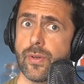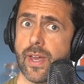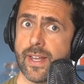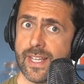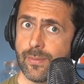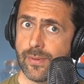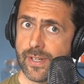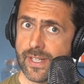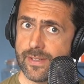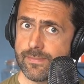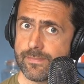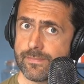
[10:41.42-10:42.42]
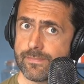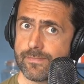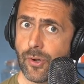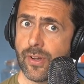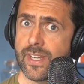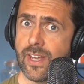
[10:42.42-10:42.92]
know anybody
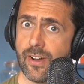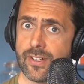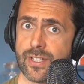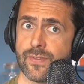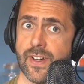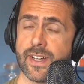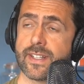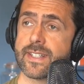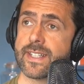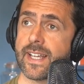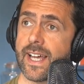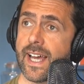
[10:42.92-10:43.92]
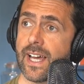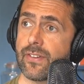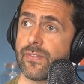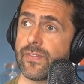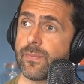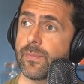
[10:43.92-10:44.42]
or any artifacts that
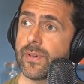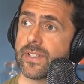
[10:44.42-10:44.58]
have